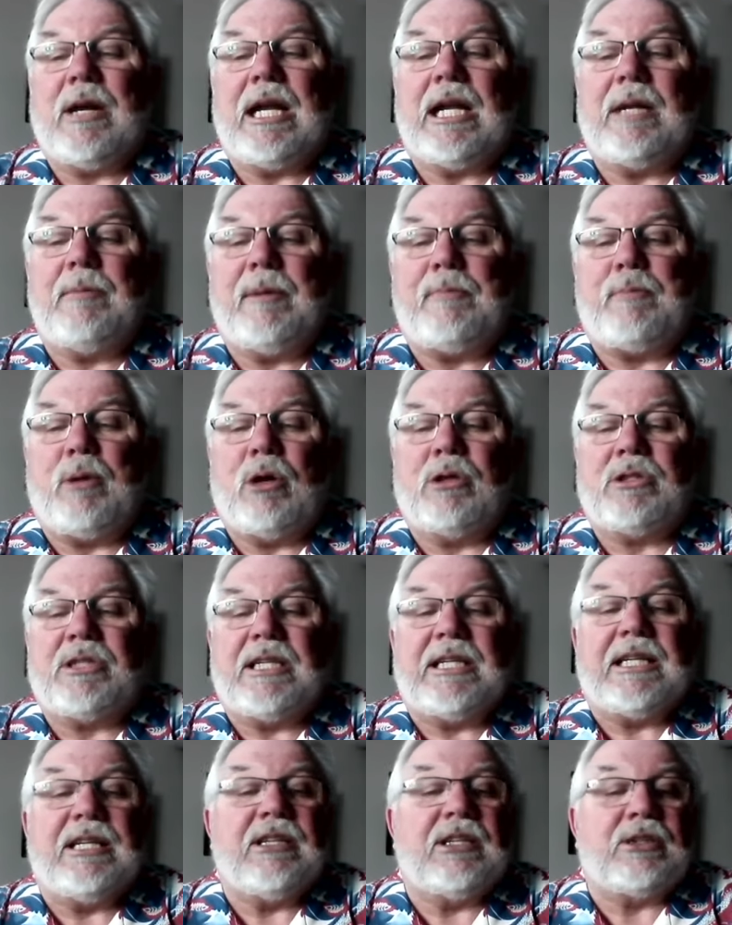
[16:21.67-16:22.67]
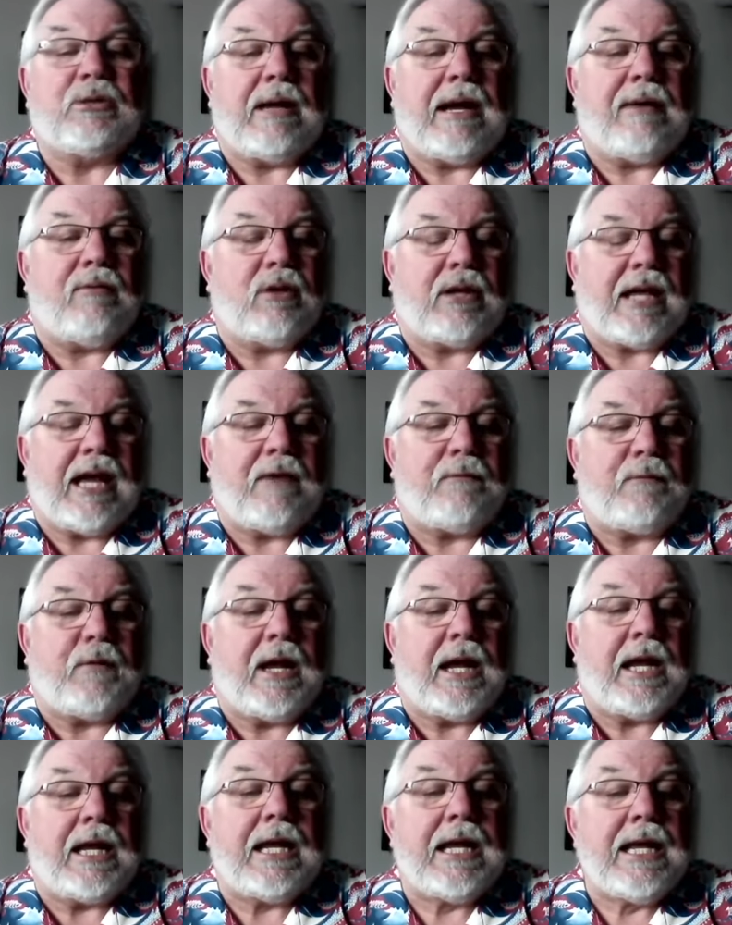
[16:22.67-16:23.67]
be posted in the Travel
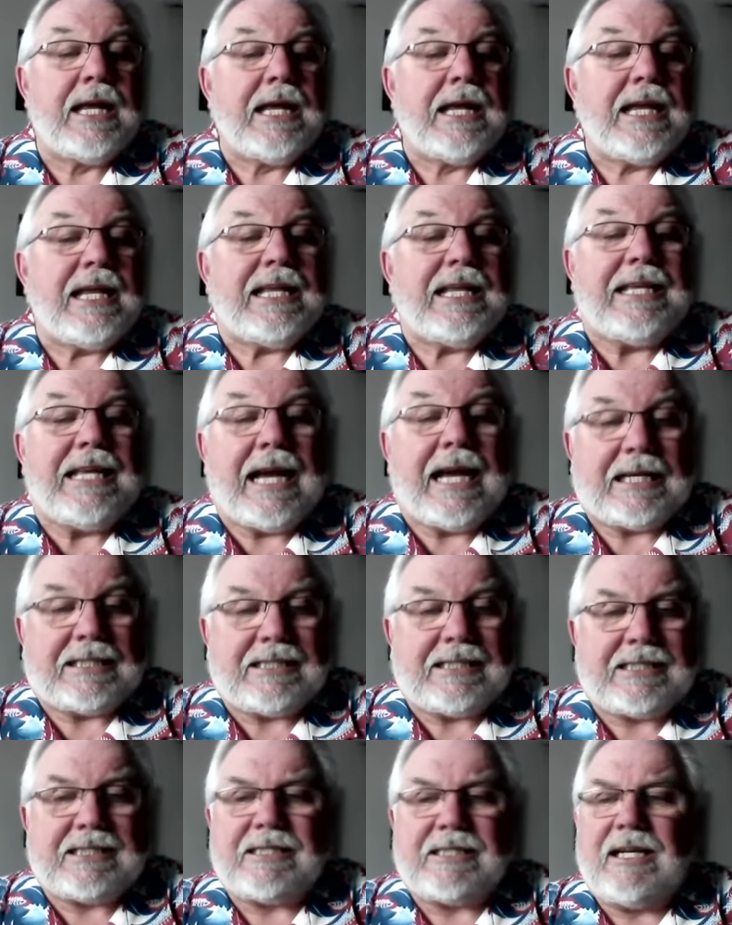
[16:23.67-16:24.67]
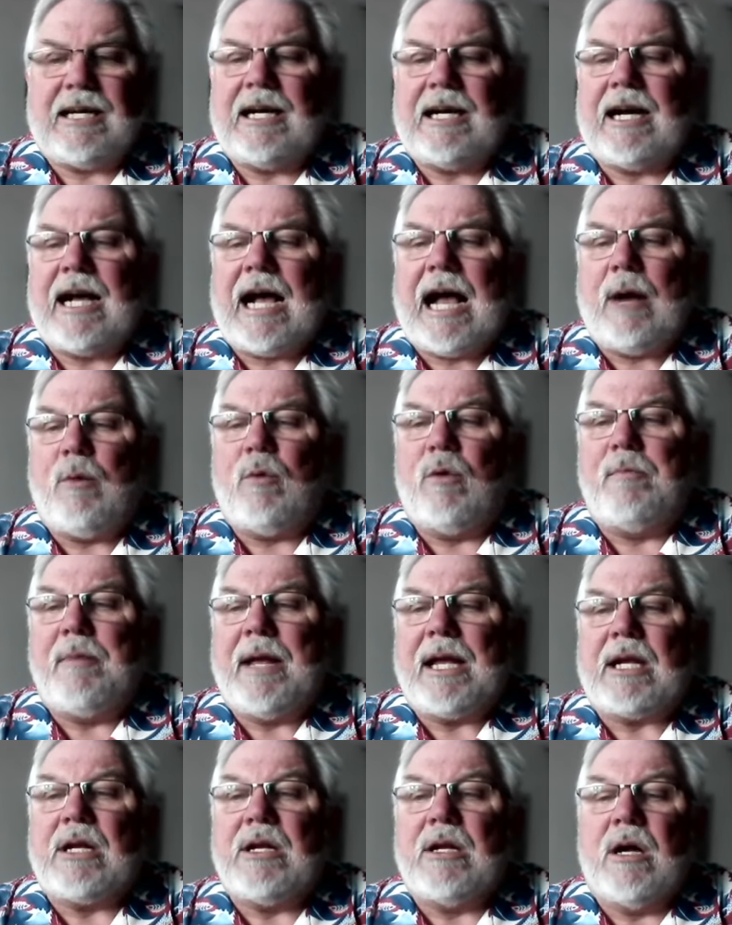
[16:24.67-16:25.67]
Cafe? Yes, I will
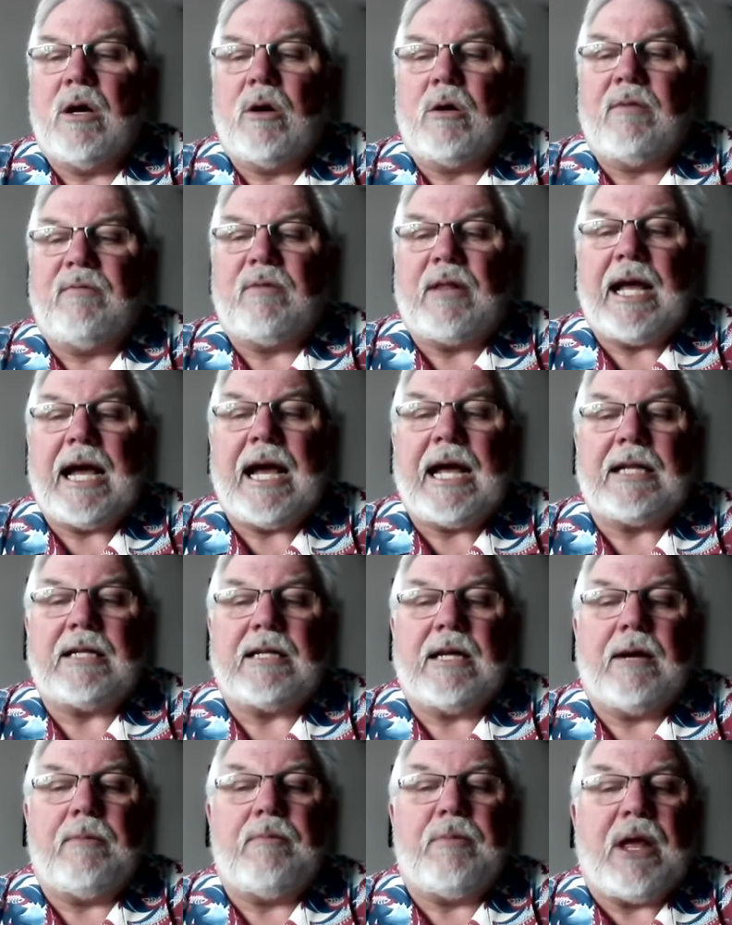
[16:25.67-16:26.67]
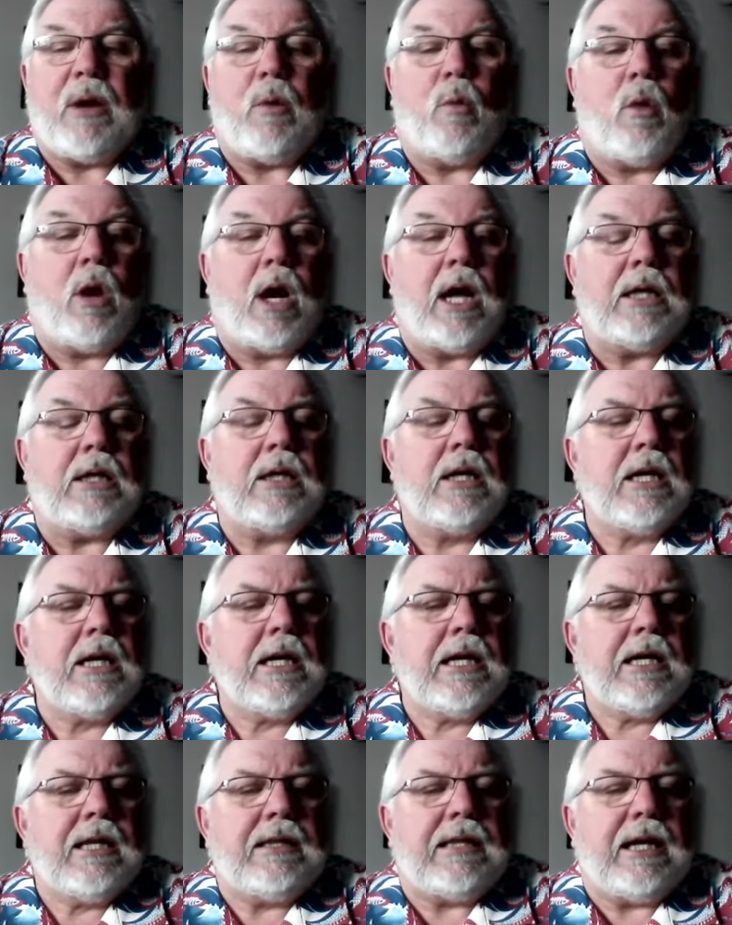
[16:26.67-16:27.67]
make a note of that. They want
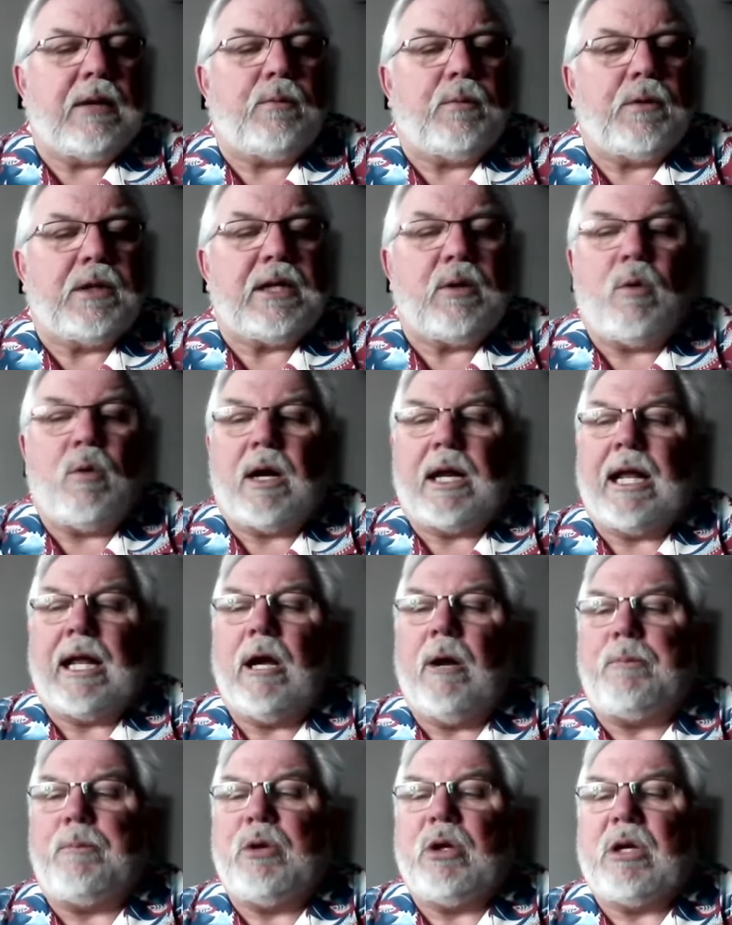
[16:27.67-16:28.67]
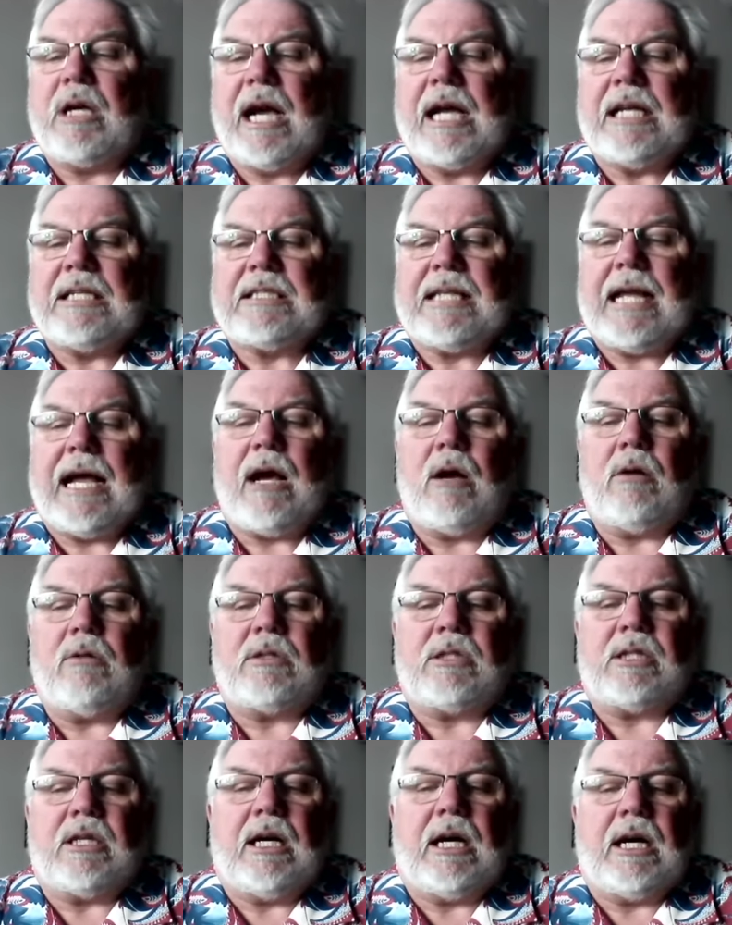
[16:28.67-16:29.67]
They really want to help you guys
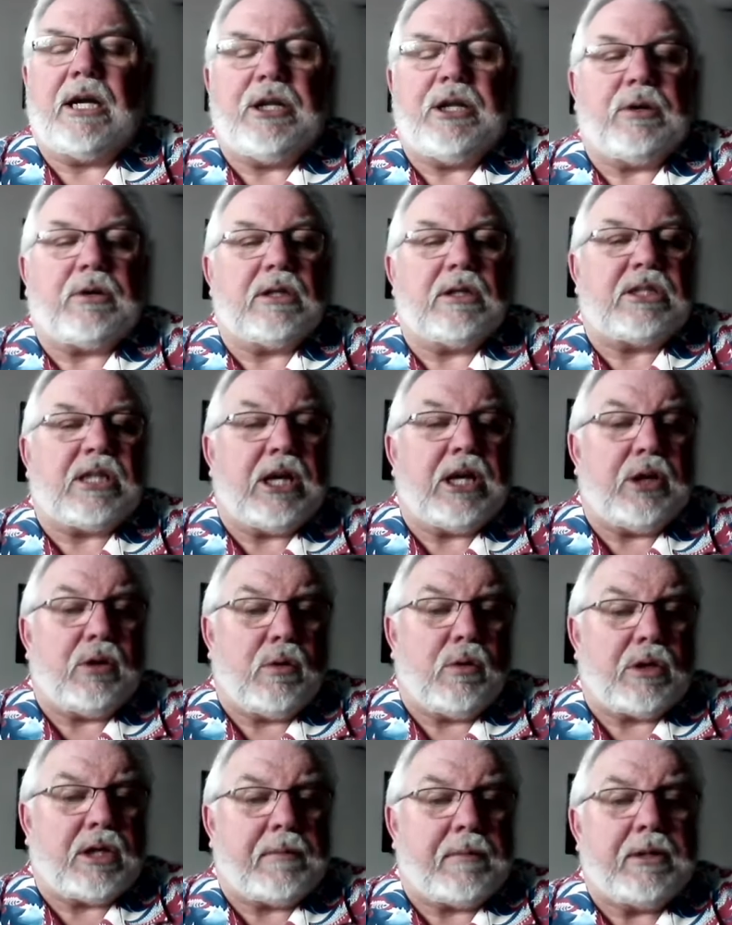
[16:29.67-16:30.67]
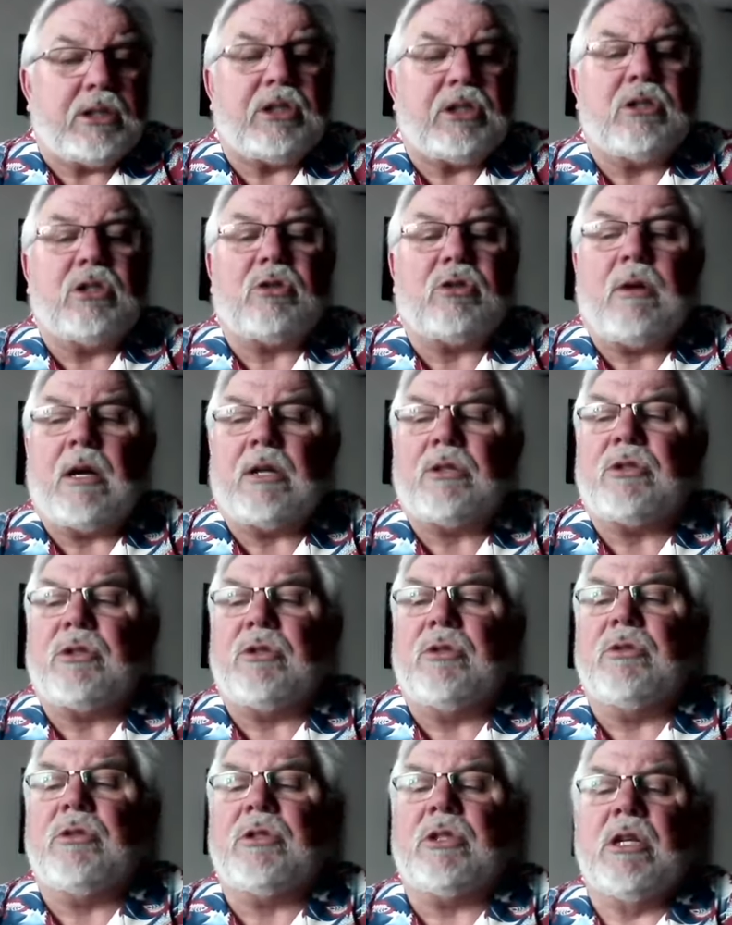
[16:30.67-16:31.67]
out. You could set your own commission
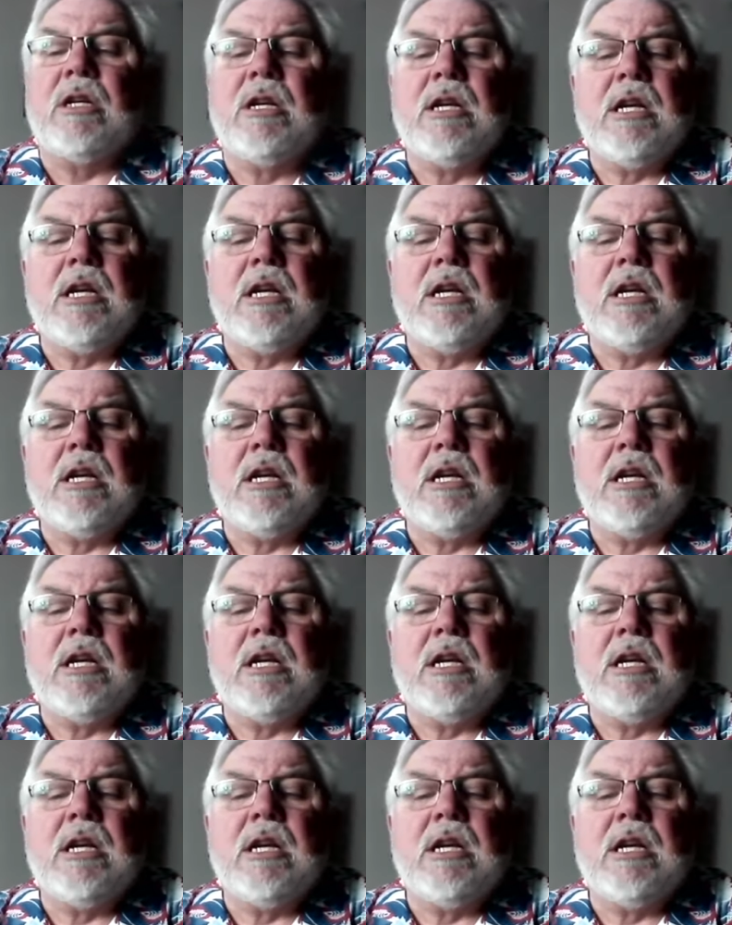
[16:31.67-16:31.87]
structures.